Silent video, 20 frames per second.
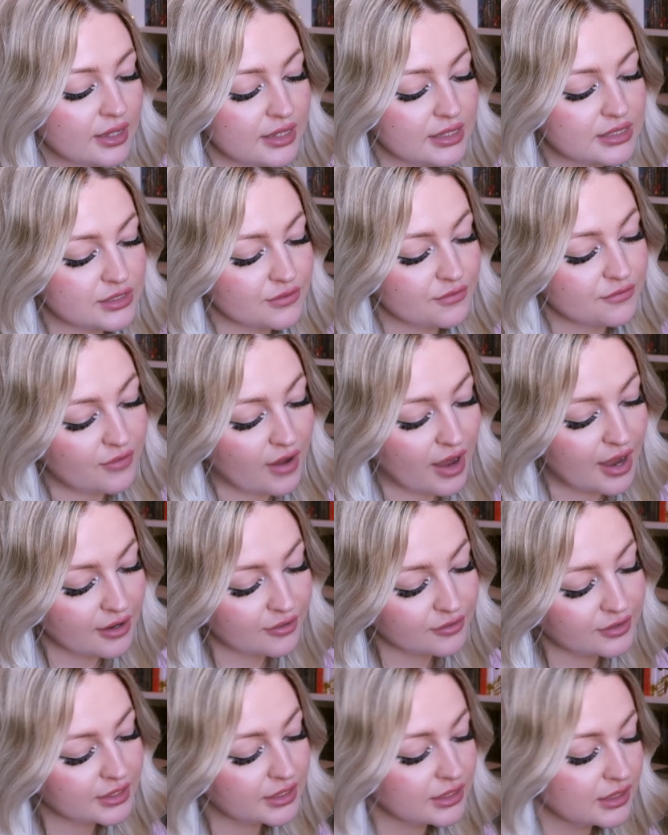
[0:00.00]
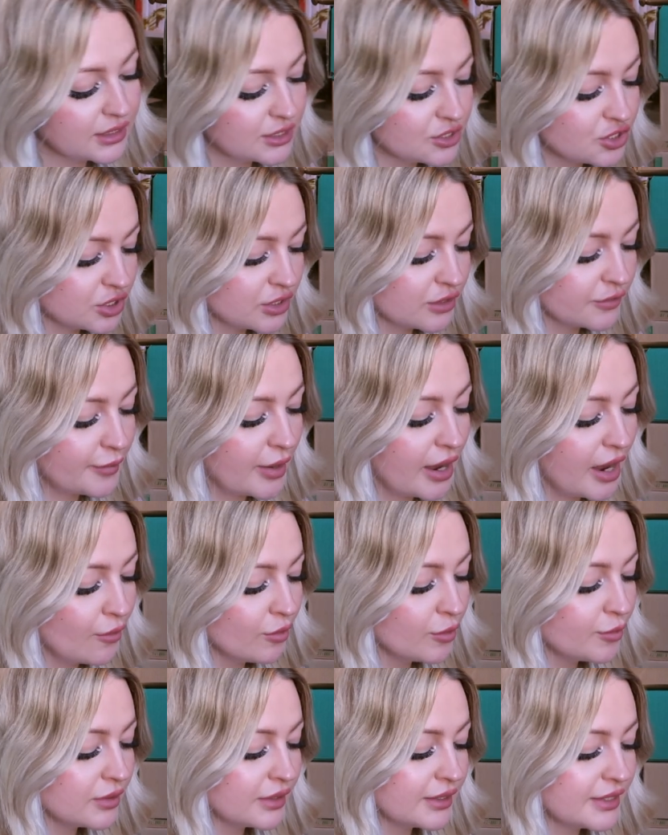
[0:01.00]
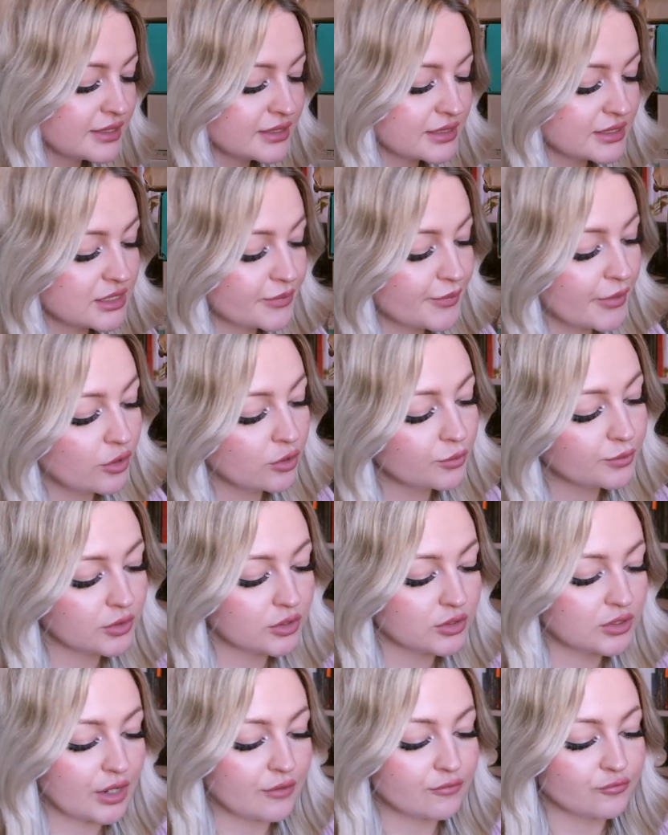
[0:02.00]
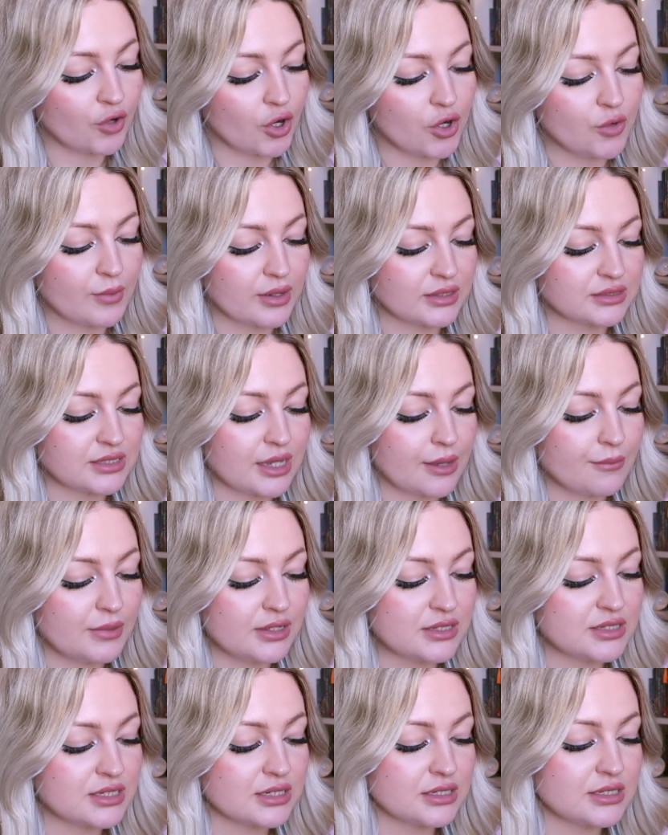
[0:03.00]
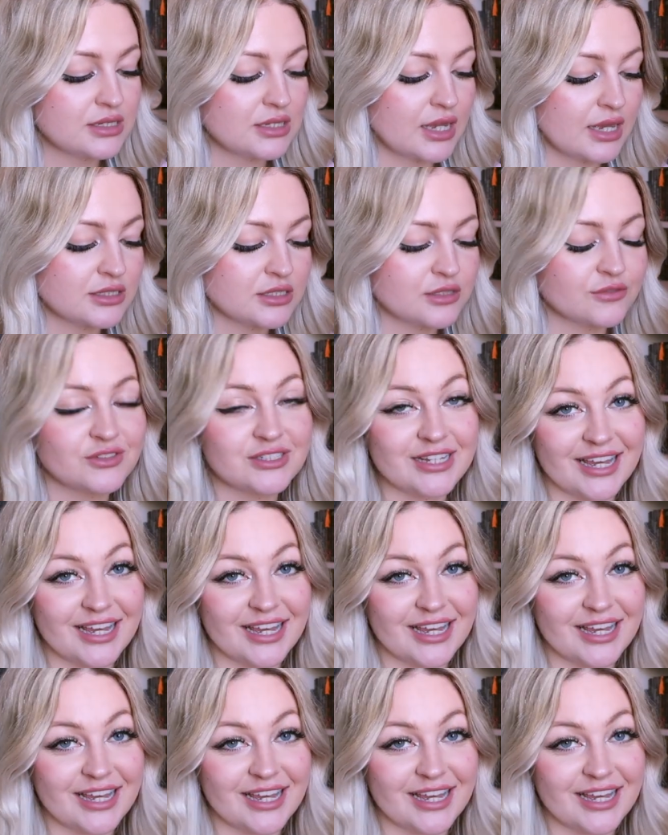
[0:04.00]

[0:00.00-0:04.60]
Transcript: It's fiery collision of power plays, spilled blood and romance amidst a set of